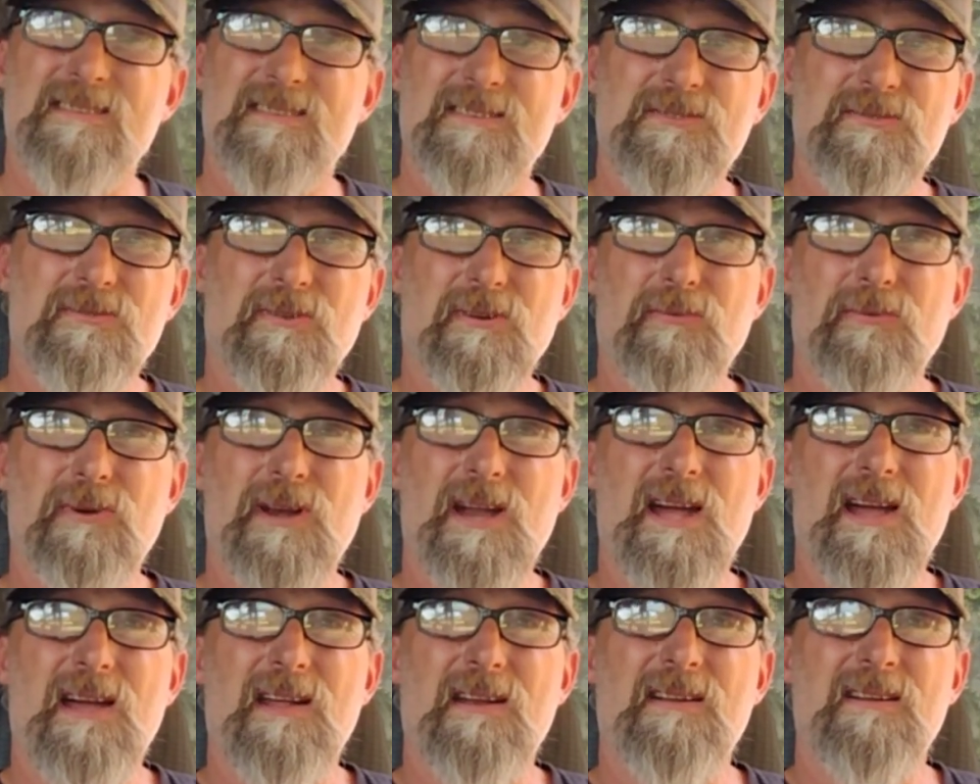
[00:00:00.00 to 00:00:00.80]
that's where we're
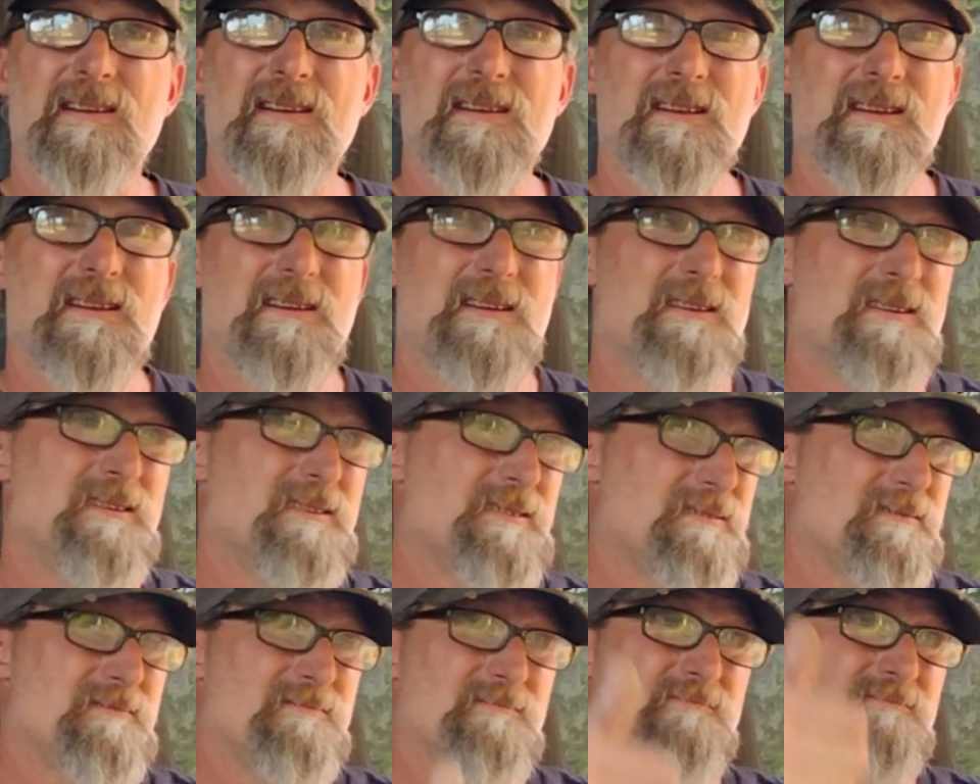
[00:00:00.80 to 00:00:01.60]
at.
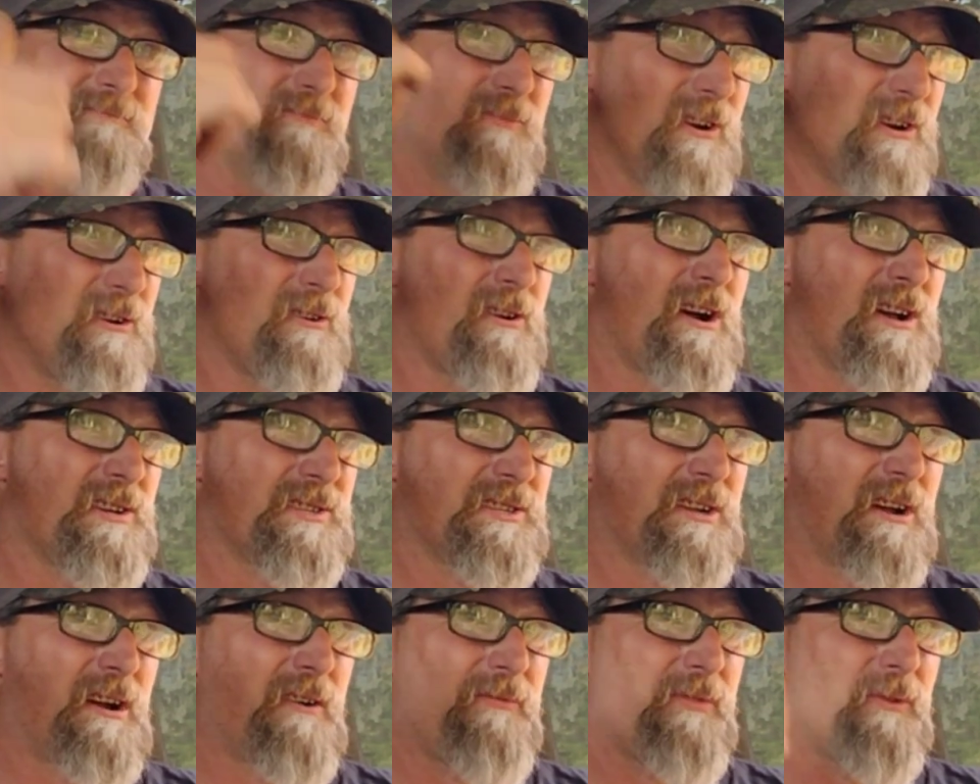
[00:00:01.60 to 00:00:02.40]
We
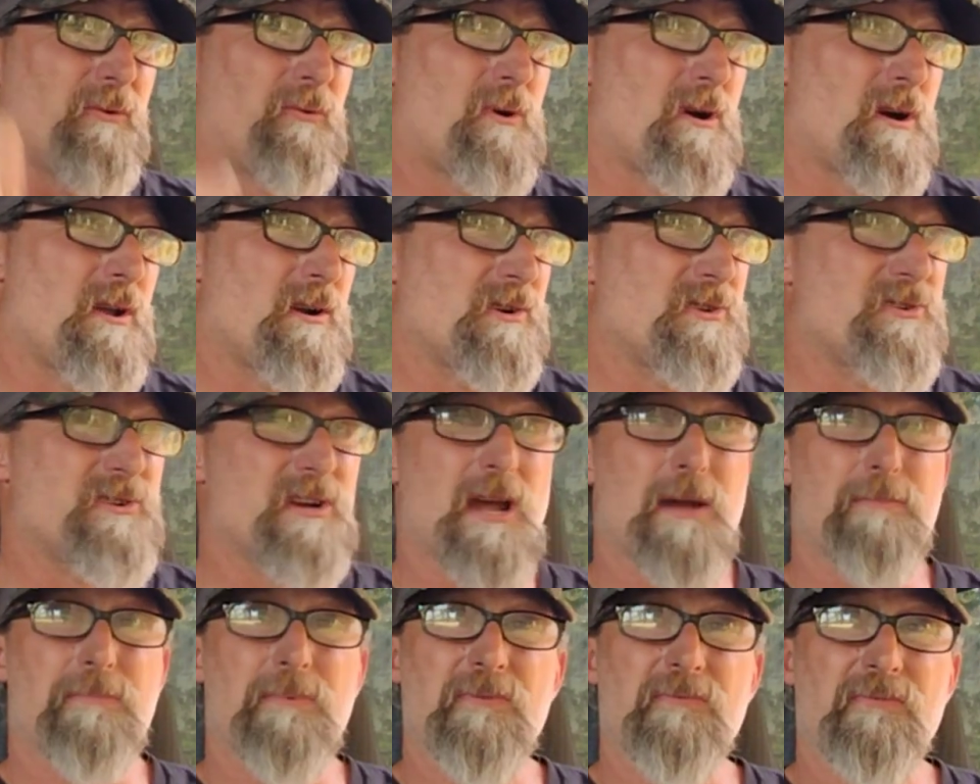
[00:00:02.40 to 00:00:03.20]
crossed off the water
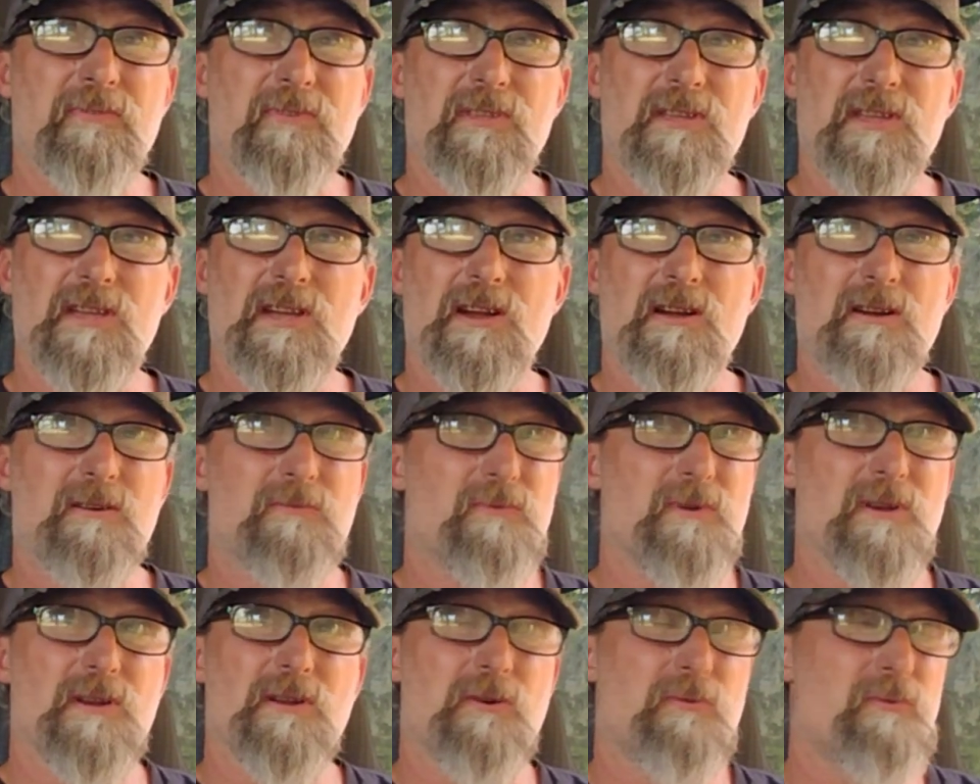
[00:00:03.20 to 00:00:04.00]
trapping for the year.
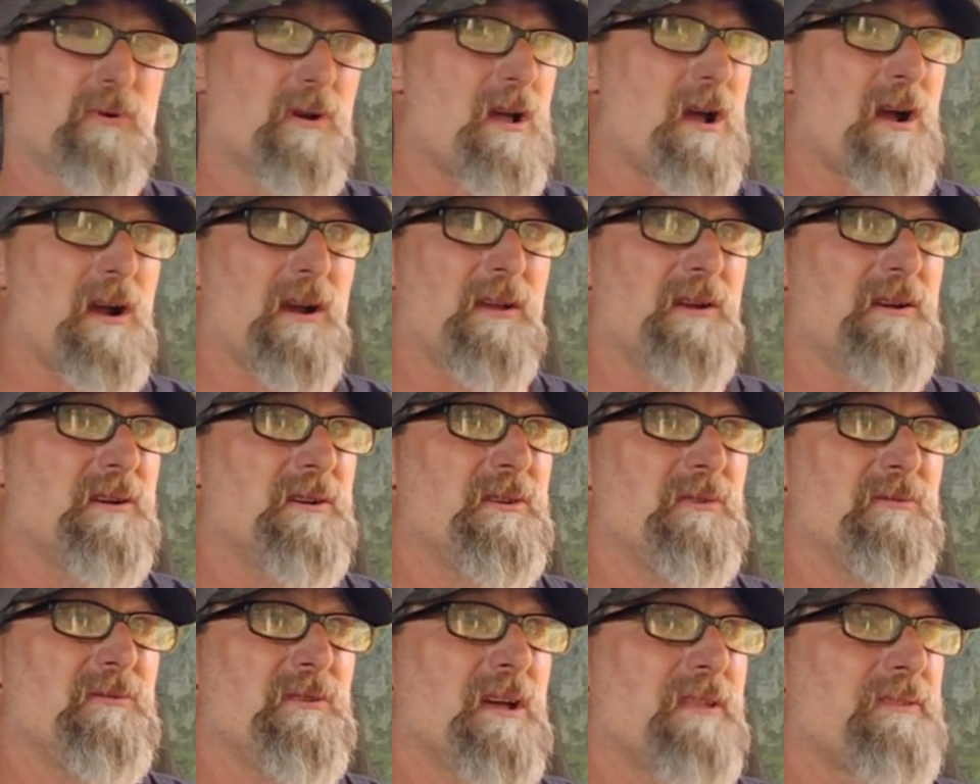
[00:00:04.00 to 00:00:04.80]
We know we're not going to
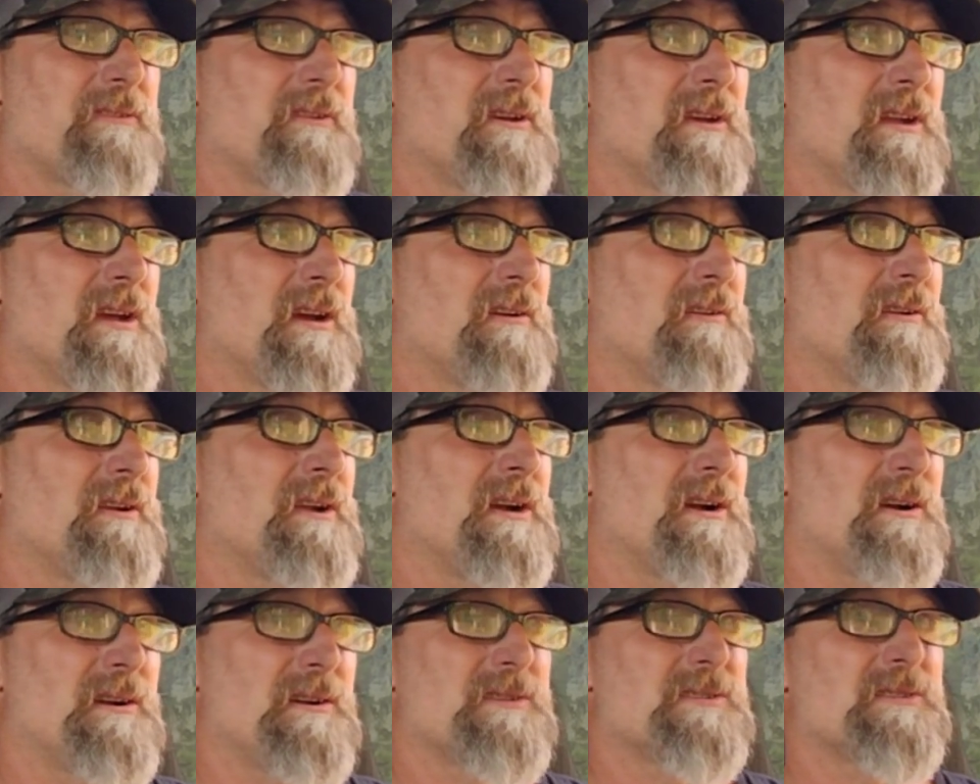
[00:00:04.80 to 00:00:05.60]
do nothing down
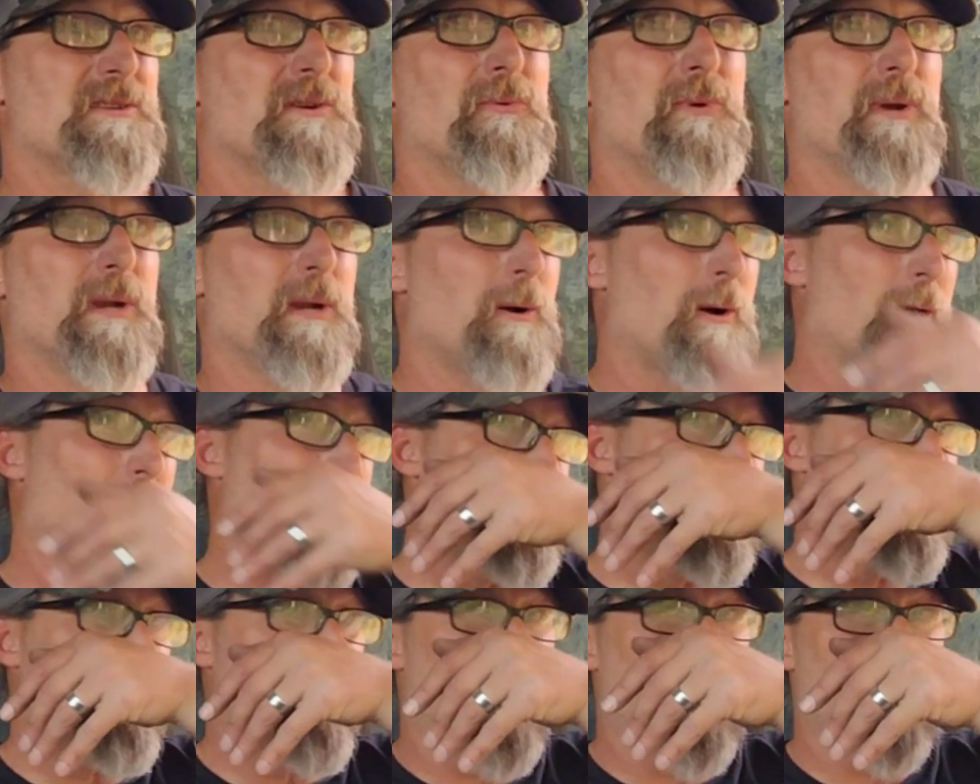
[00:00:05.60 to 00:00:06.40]
there, so we don't
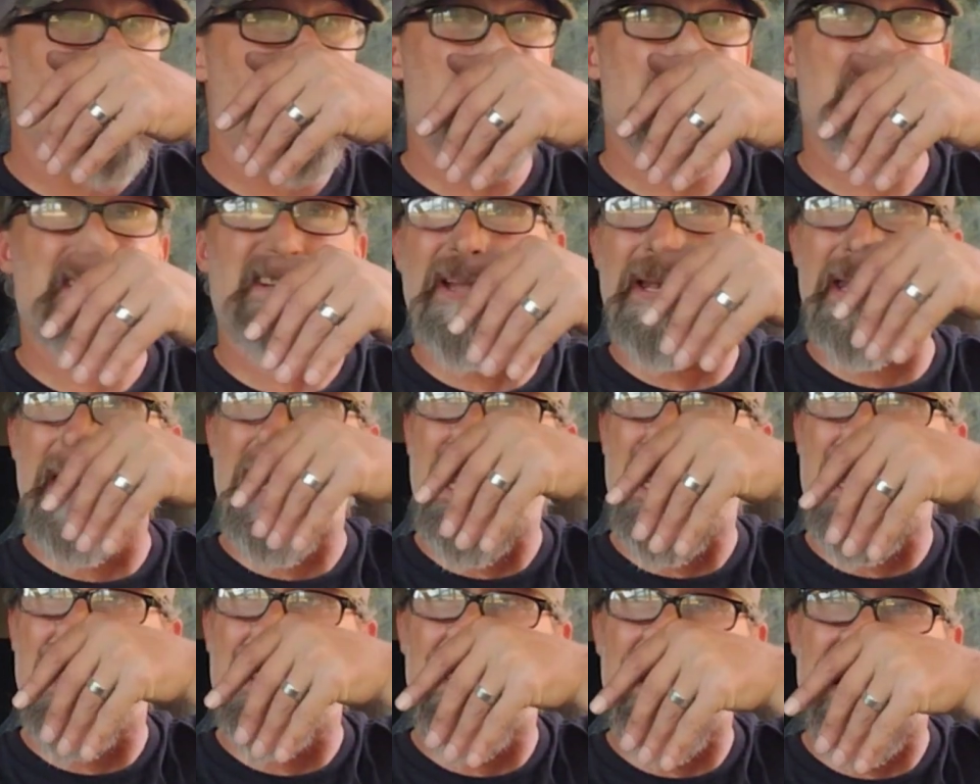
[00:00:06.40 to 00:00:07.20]
have to focus on
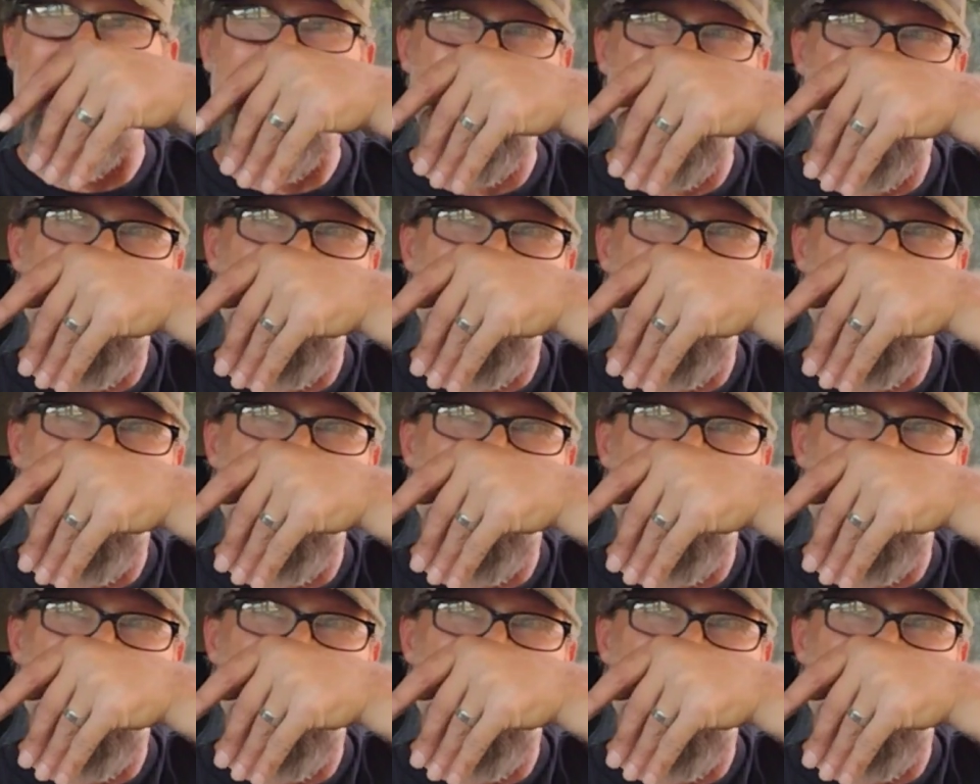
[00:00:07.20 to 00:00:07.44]
that. That's